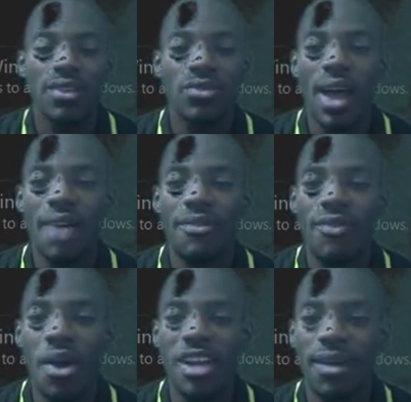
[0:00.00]
So I have
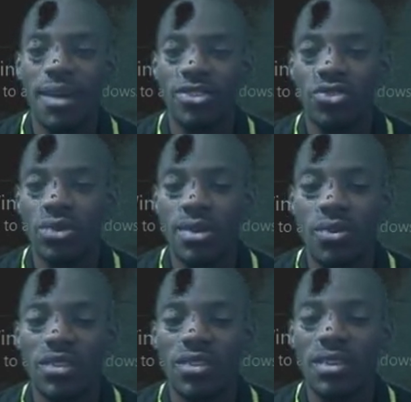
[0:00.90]
4x minus 2
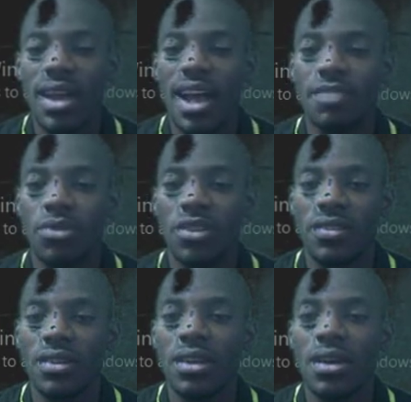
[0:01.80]
equals 3x plus
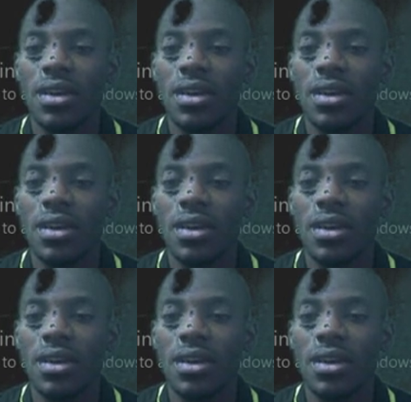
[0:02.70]
3.